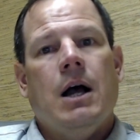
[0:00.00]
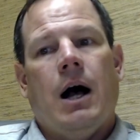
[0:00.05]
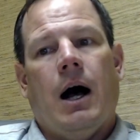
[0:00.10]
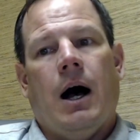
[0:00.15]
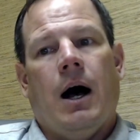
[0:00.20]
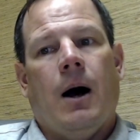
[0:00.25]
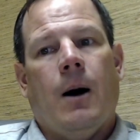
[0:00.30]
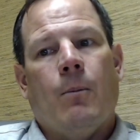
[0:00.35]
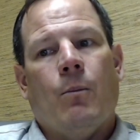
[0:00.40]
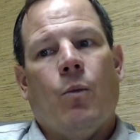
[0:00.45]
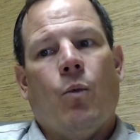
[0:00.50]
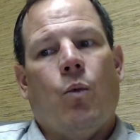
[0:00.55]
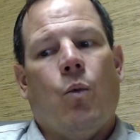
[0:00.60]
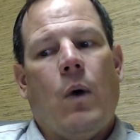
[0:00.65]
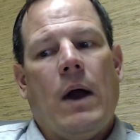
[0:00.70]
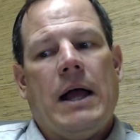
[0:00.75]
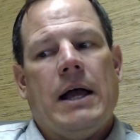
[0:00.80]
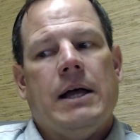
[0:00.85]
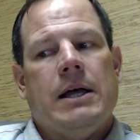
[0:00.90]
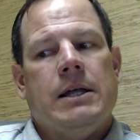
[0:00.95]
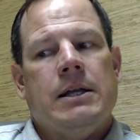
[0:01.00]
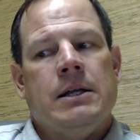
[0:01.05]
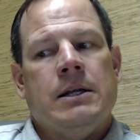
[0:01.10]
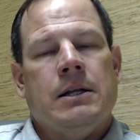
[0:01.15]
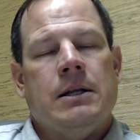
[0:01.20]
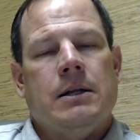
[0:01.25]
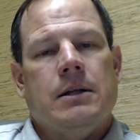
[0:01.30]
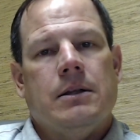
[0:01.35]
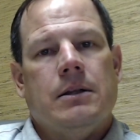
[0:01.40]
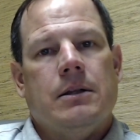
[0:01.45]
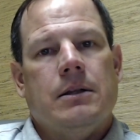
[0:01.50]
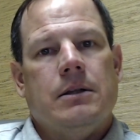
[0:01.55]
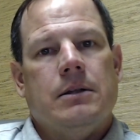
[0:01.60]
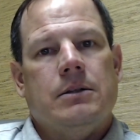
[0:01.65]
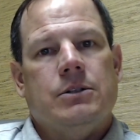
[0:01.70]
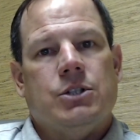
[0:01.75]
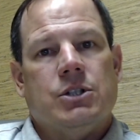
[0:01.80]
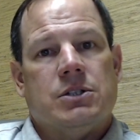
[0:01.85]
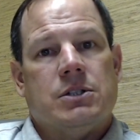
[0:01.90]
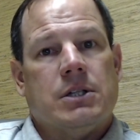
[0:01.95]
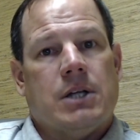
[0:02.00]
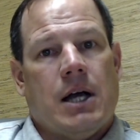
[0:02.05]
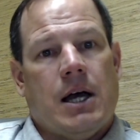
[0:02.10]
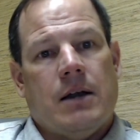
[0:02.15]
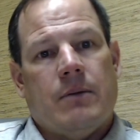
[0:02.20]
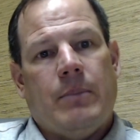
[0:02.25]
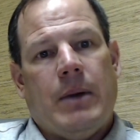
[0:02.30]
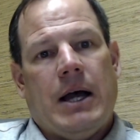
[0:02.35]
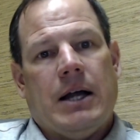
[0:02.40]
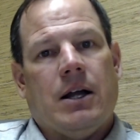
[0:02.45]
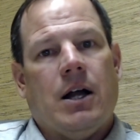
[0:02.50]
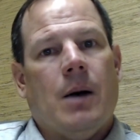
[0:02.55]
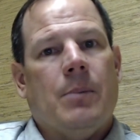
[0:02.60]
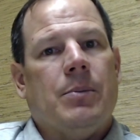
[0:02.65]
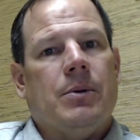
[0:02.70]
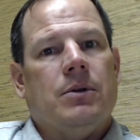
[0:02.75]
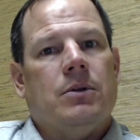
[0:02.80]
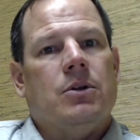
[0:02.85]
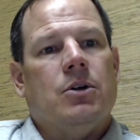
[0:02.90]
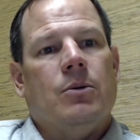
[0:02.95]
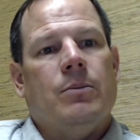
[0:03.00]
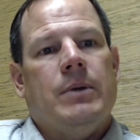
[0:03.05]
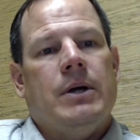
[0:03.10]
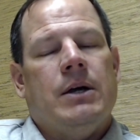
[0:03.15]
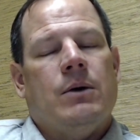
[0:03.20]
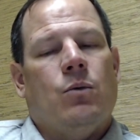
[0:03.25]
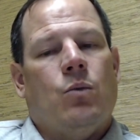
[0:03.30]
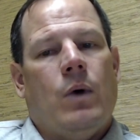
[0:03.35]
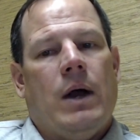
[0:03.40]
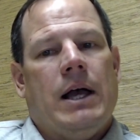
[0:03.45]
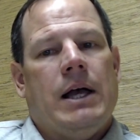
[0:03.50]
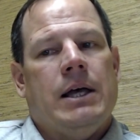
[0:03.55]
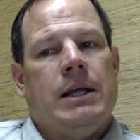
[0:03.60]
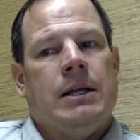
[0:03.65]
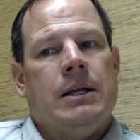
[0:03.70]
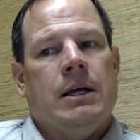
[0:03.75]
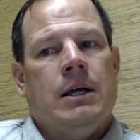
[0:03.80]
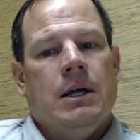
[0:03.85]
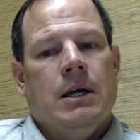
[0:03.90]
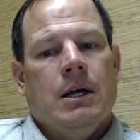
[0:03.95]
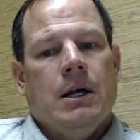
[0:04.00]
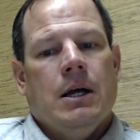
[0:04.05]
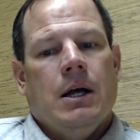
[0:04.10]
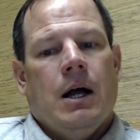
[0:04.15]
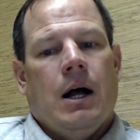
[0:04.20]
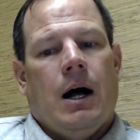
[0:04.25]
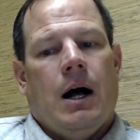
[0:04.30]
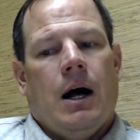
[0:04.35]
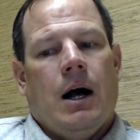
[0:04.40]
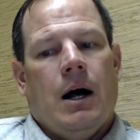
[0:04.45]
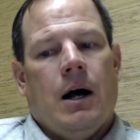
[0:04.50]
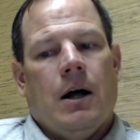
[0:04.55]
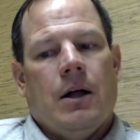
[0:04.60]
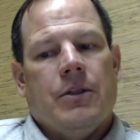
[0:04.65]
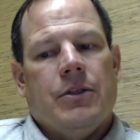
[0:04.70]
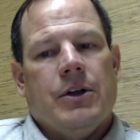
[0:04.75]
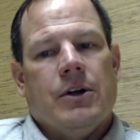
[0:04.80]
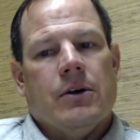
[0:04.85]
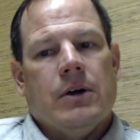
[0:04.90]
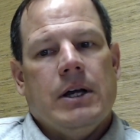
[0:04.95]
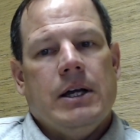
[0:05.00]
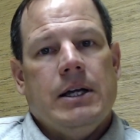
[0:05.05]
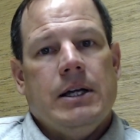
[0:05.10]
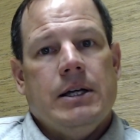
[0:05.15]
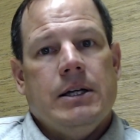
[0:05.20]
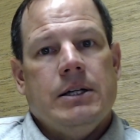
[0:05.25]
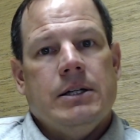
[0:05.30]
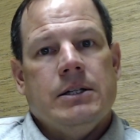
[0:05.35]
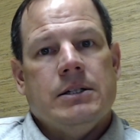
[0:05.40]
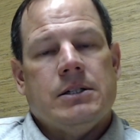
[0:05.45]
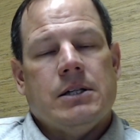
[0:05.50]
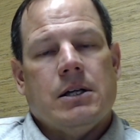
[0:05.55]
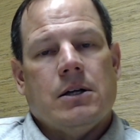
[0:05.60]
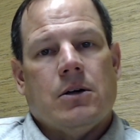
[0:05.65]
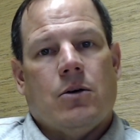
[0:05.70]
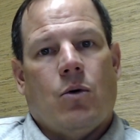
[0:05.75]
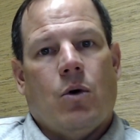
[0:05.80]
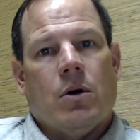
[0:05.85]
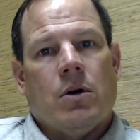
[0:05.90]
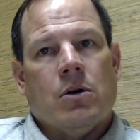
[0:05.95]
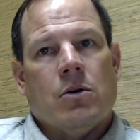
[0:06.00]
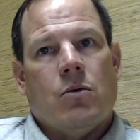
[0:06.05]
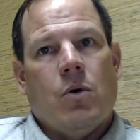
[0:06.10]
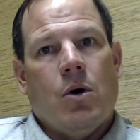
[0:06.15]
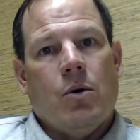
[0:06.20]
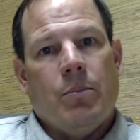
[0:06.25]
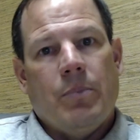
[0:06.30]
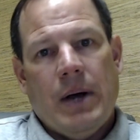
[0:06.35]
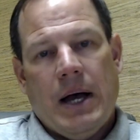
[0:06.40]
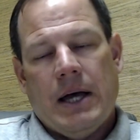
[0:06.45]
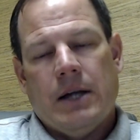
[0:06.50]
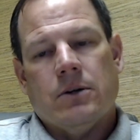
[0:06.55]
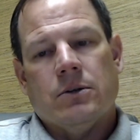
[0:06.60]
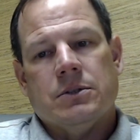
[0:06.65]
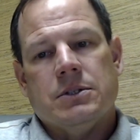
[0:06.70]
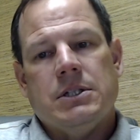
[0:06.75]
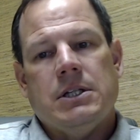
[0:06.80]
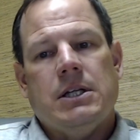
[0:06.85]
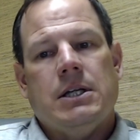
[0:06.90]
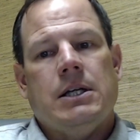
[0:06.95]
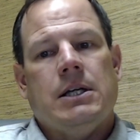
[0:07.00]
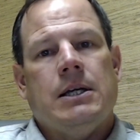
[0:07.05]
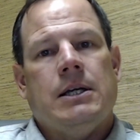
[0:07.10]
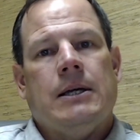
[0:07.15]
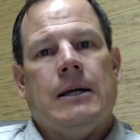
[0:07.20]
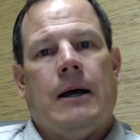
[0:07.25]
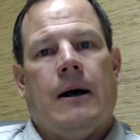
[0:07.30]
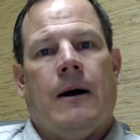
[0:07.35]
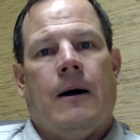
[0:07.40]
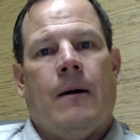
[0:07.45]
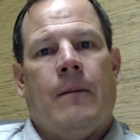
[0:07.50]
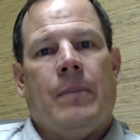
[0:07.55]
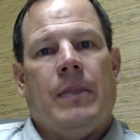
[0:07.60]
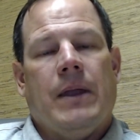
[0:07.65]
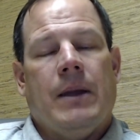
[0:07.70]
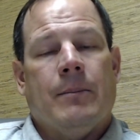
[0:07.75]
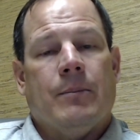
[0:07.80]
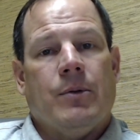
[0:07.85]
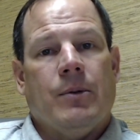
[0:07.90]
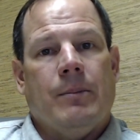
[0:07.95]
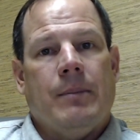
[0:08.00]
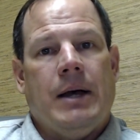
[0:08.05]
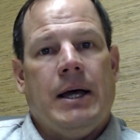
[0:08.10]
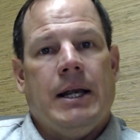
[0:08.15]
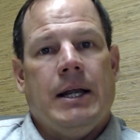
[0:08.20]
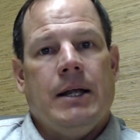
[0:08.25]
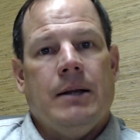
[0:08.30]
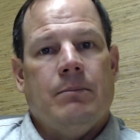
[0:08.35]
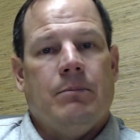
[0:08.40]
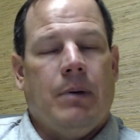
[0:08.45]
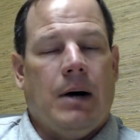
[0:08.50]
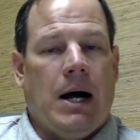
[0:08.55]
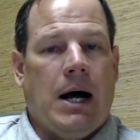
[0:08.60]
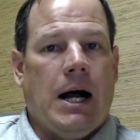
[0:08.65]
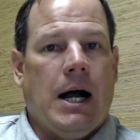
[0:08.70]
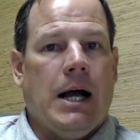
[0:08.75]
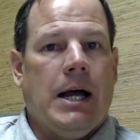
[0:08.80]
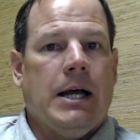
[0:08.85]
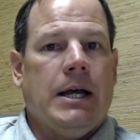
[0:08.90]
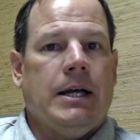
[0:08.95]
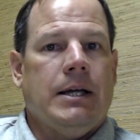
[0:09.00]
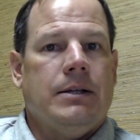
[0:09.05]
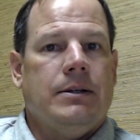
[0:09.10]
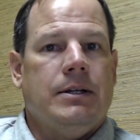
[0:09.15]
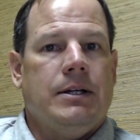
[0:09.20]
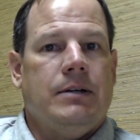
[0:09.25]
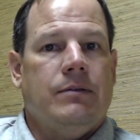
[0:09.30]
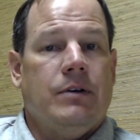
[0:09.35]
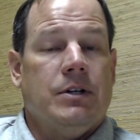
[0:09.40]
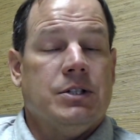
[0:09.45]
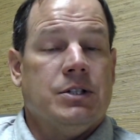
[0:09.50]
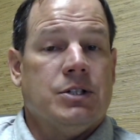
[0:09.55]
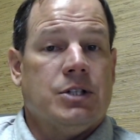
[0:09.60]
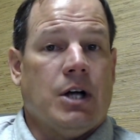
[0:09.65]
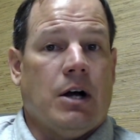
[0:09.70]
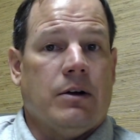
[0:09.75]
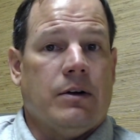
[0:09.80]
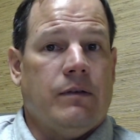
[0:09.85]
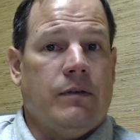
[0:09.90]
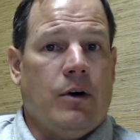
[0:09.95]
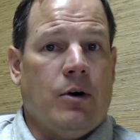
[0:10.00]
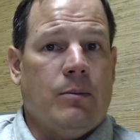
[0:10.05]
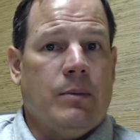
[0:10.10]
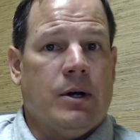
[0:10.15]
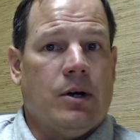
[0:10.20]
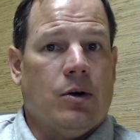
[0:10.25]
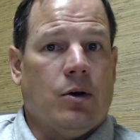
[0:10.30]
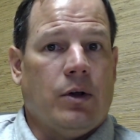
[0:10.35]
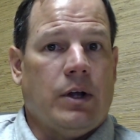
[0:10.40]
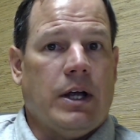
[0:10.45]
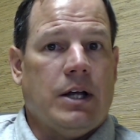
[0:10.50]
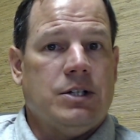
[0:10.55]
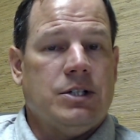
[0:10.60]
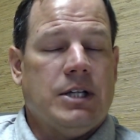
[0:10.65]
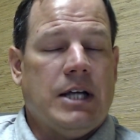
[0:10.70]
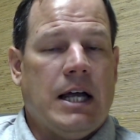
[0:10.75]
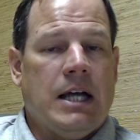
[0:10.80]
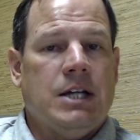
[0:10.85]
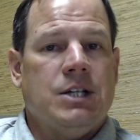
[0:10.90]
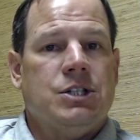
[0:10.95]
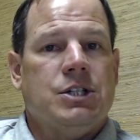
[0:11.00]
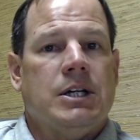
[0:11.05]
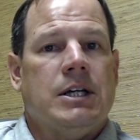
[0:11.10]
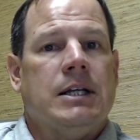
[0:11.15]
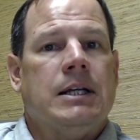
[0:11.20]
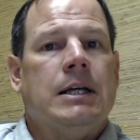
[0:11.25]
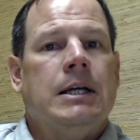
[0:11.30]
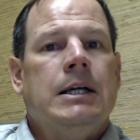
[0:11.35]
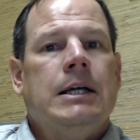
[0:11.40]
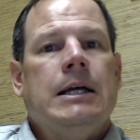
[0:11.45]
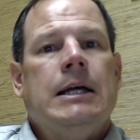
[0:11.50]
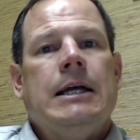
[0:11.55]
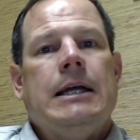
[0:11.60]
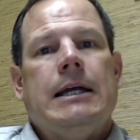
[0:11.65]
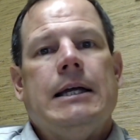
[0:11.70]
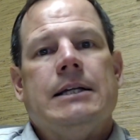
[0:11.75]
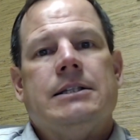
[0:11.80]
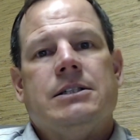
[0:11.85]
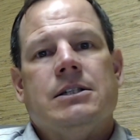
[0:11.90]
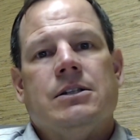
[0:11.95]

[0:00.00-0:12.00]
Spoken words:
Just to kind of back up a little bit, when there is a quote unquote penalty implemented by the Division of Child Development Early Education. It's